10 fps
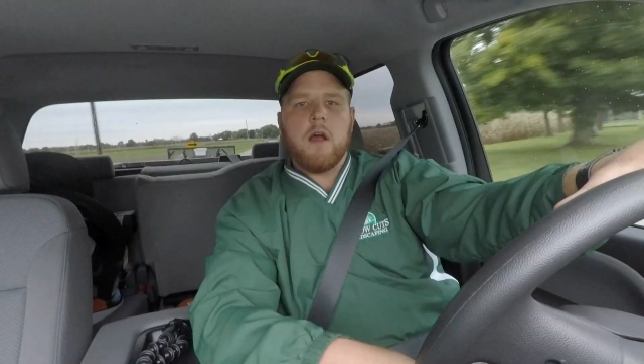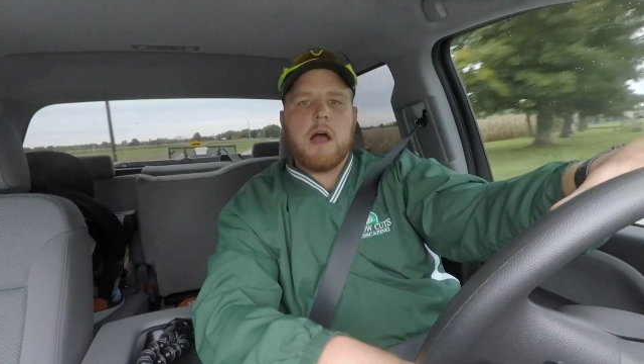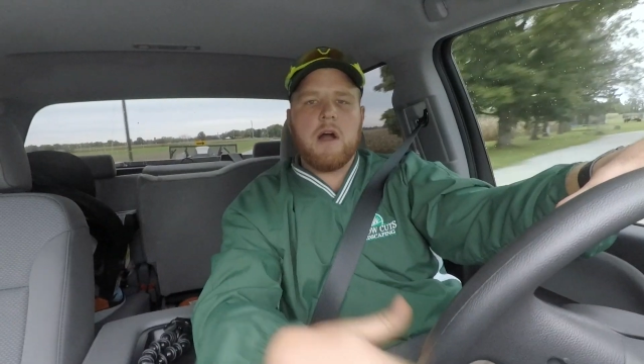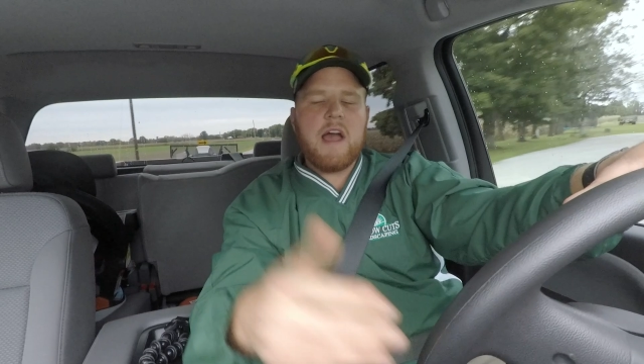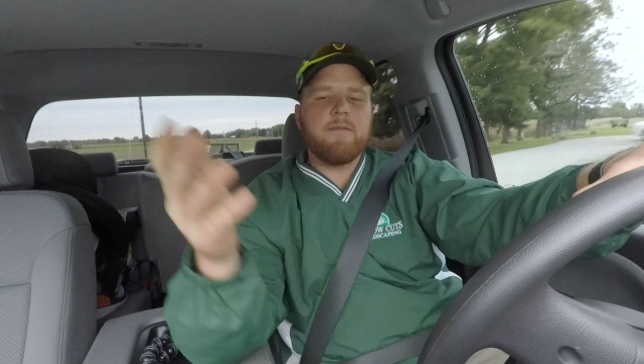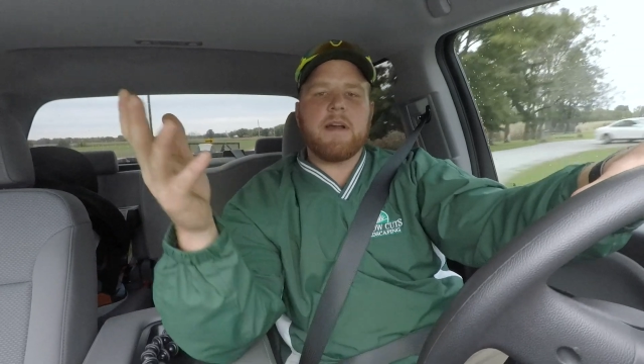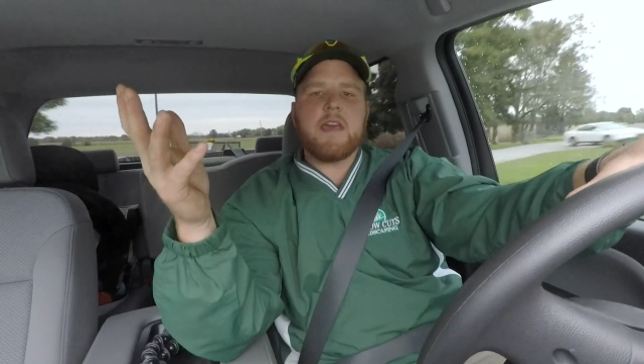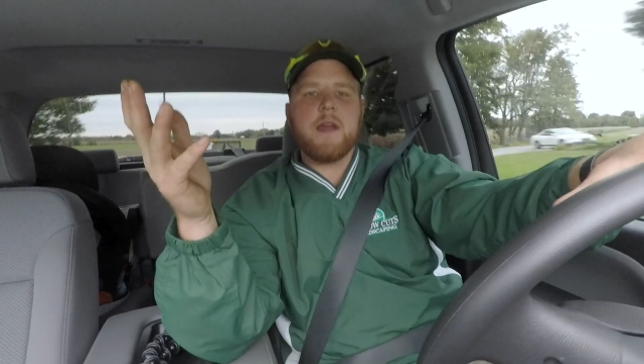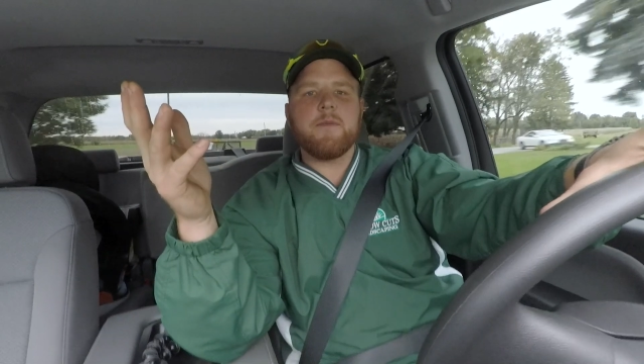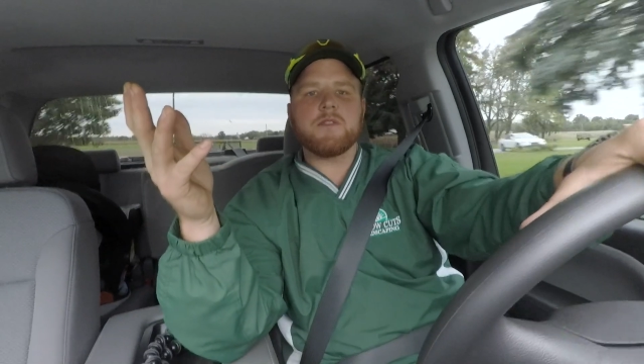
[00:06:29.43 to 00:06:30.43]
I'll have my
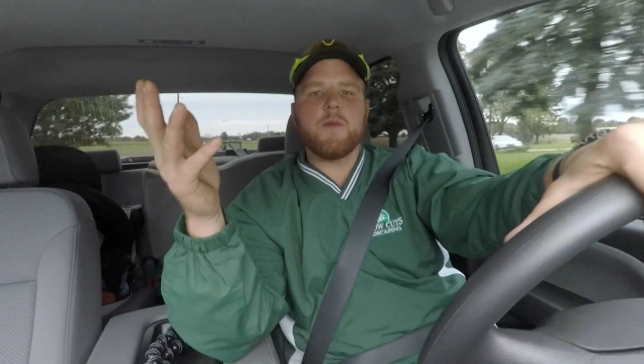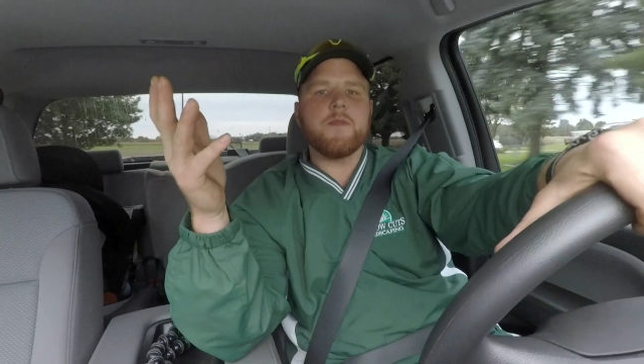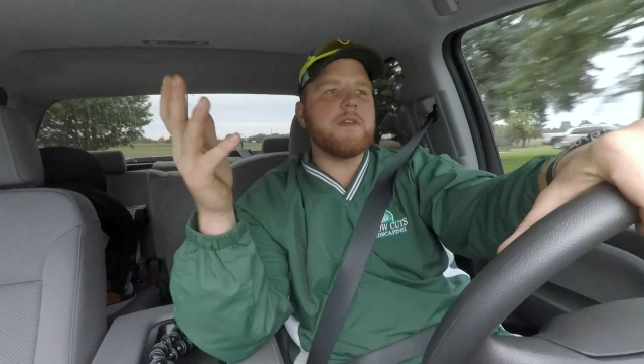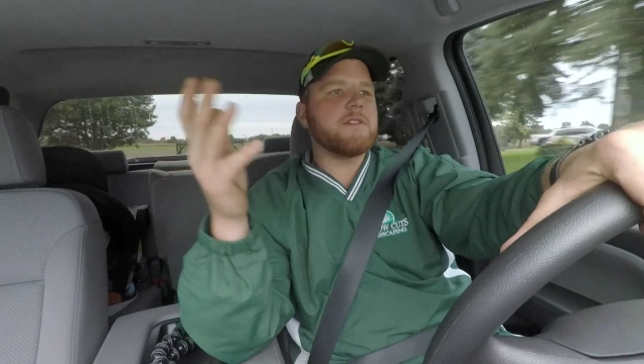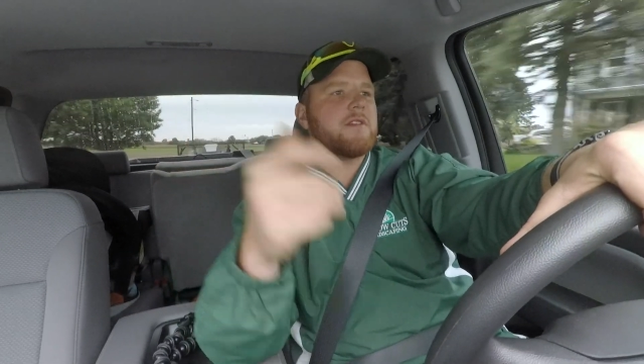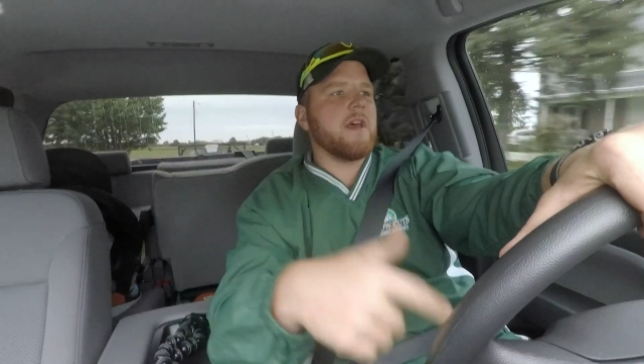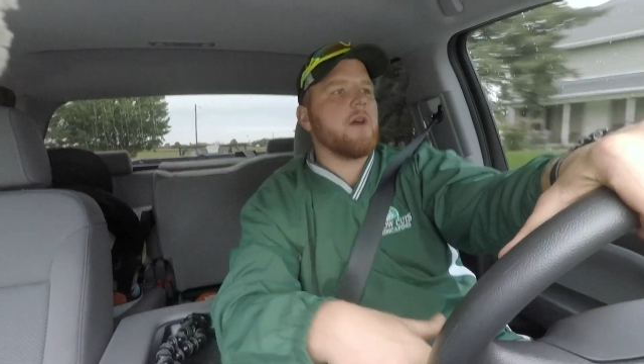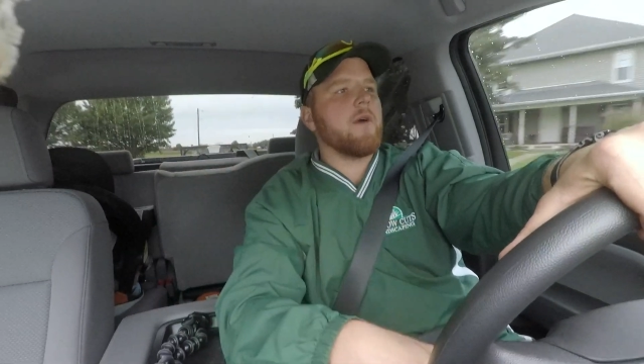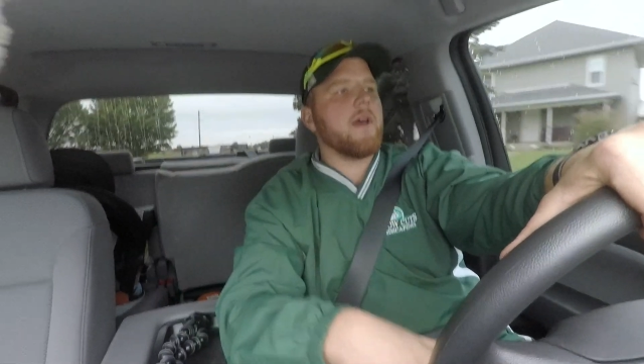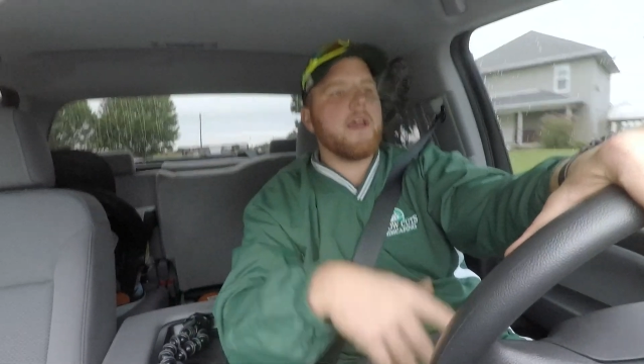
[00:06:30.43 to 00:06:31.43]
cameras with me, so
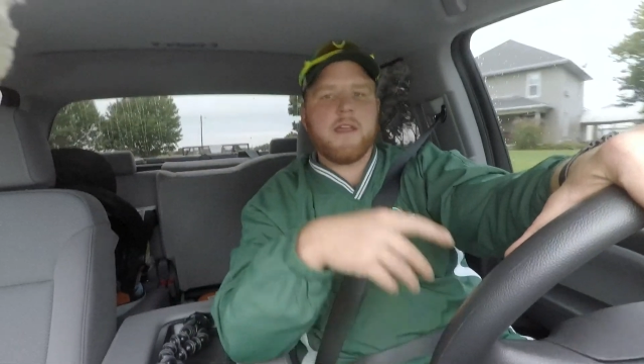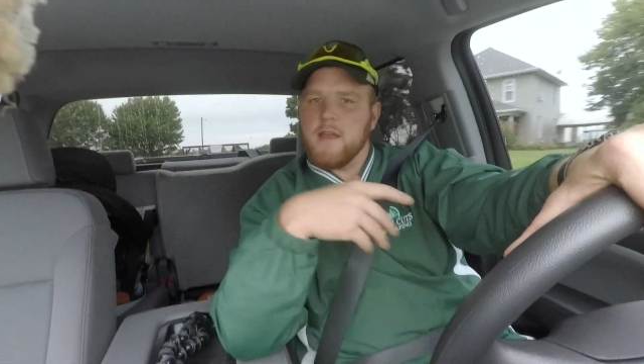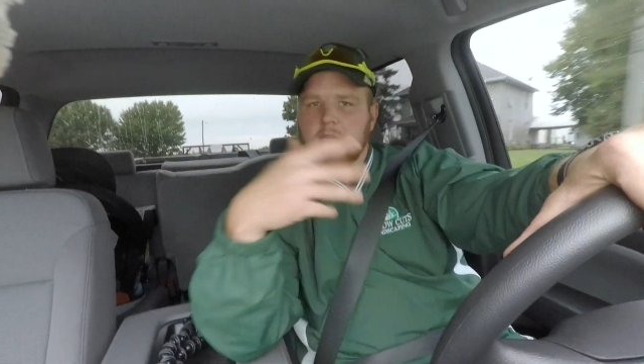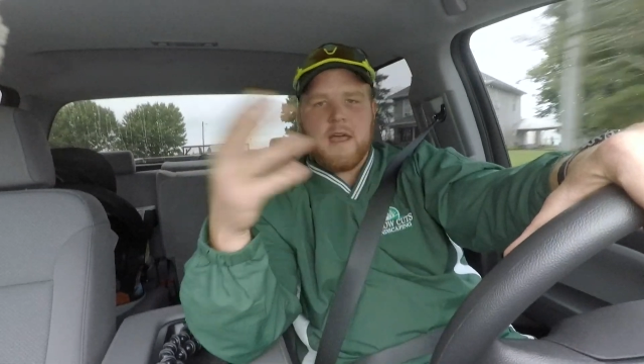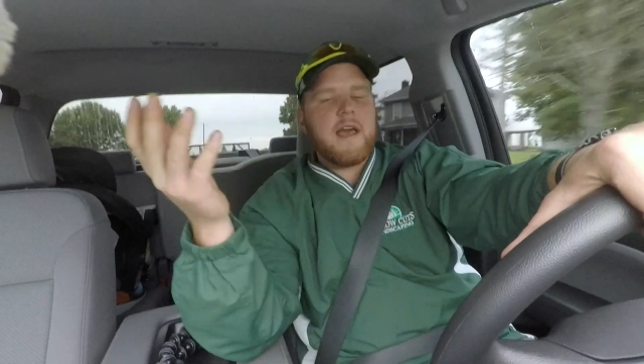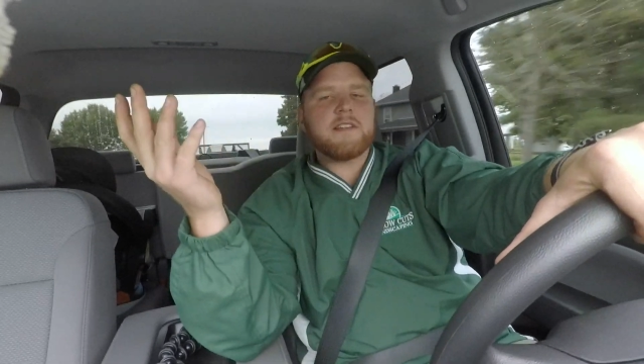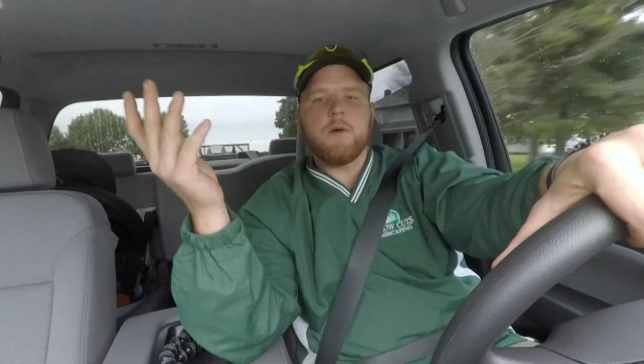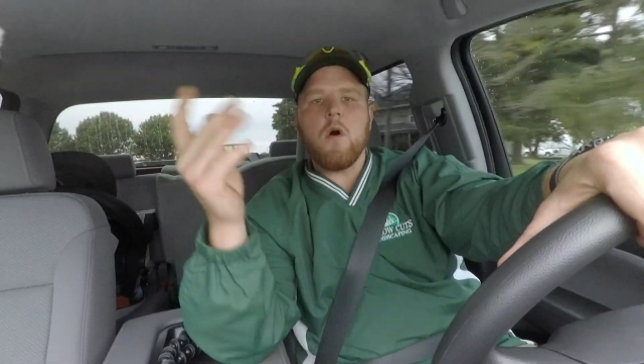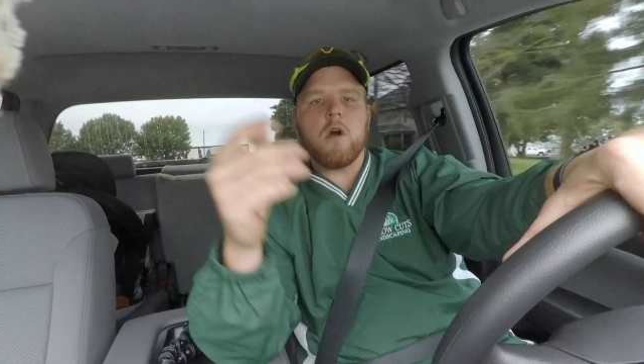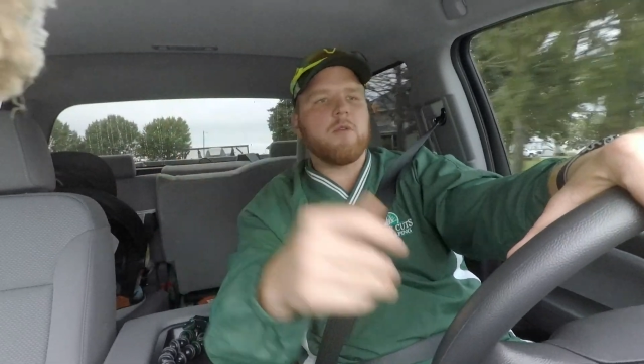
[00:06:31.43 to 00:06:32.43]
that way, as
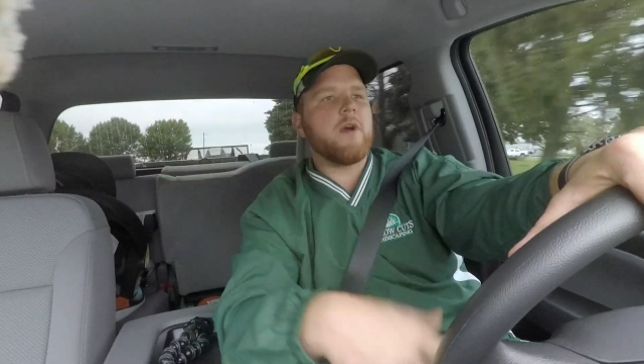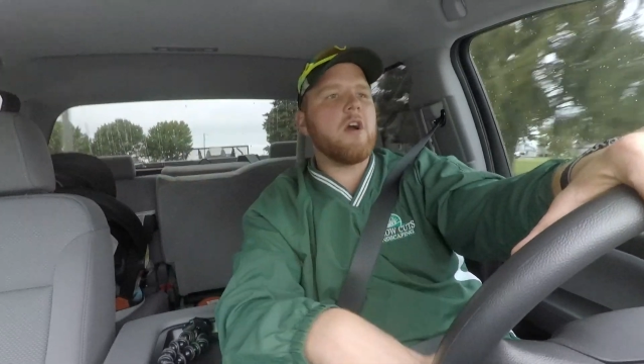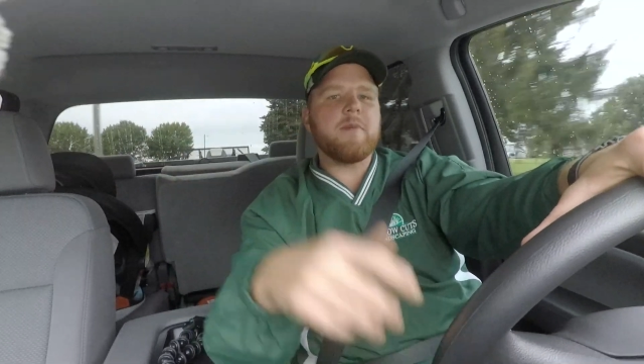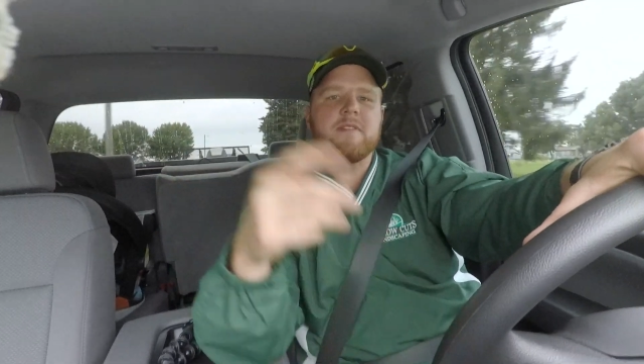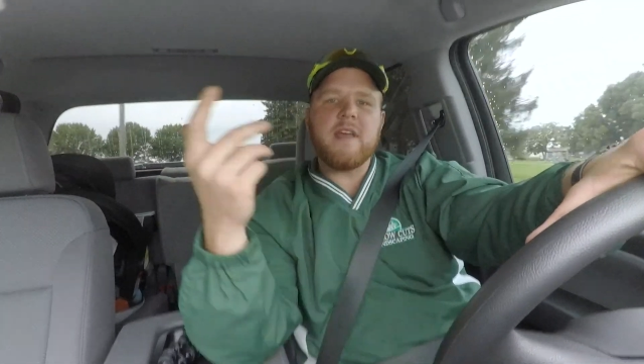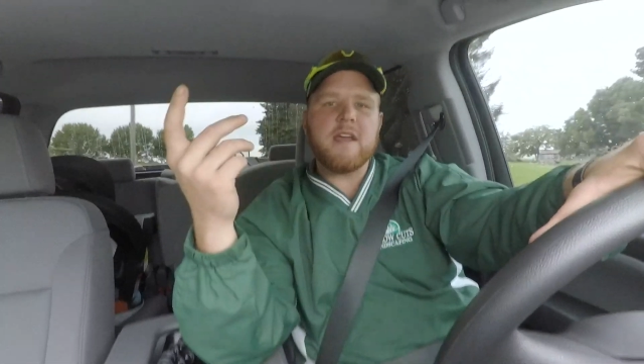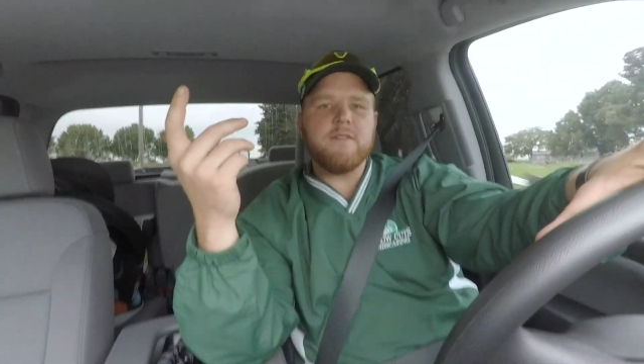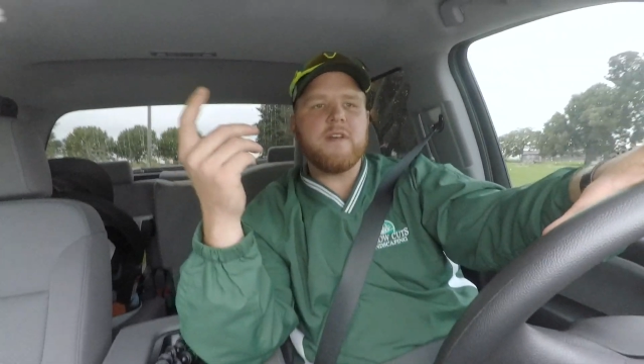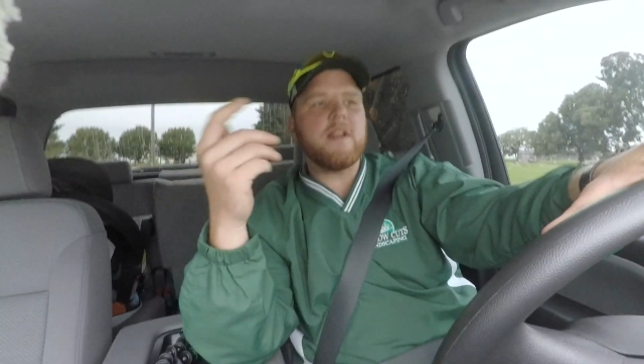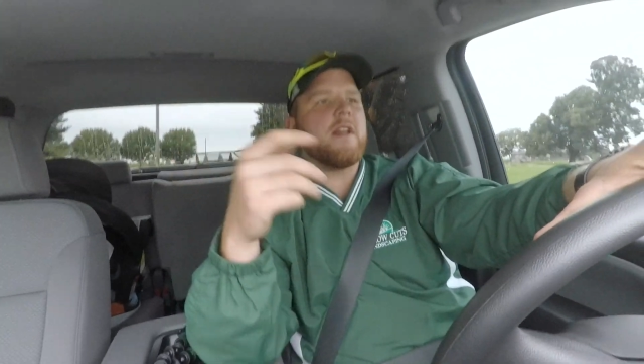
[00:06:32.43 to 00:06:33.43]
I'm walking around, I'll be
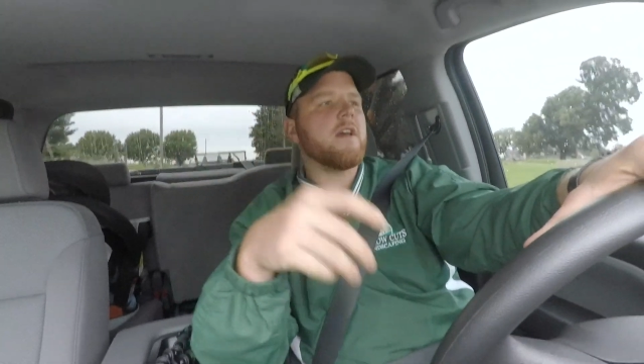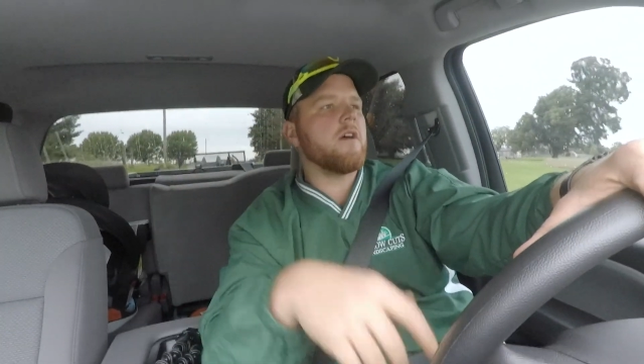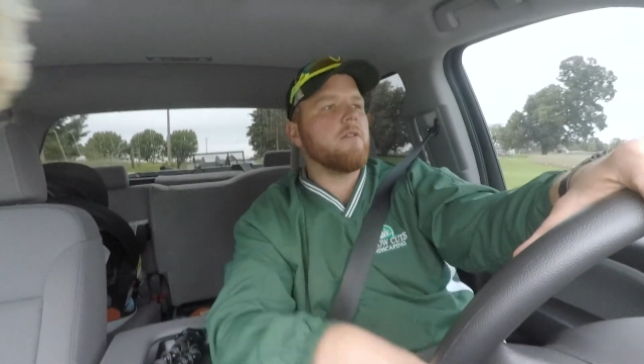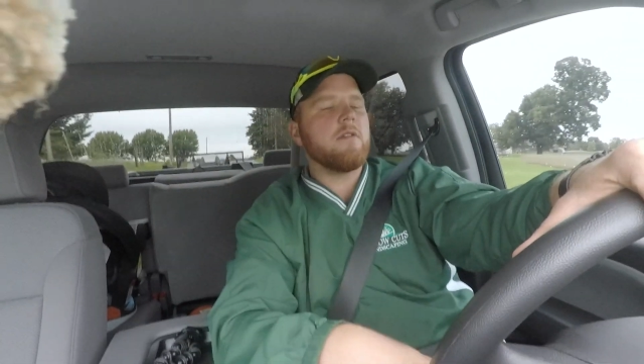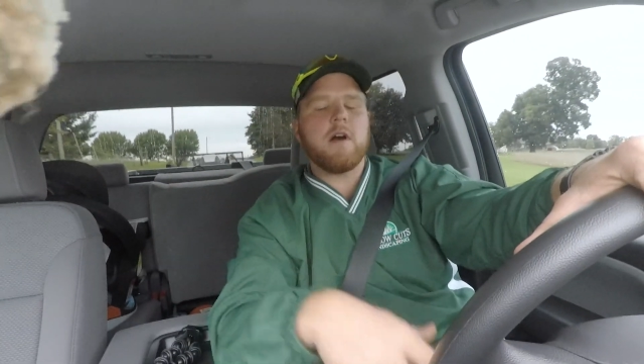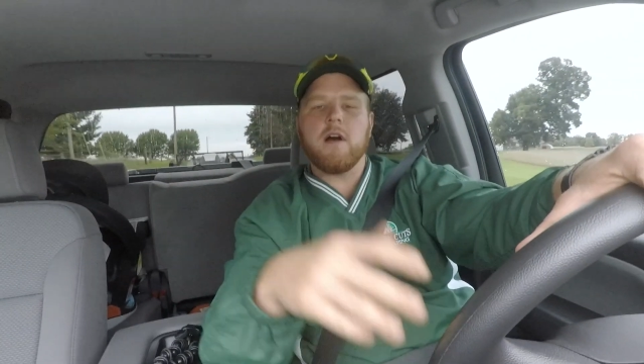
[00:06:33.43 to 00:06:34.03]
taking video.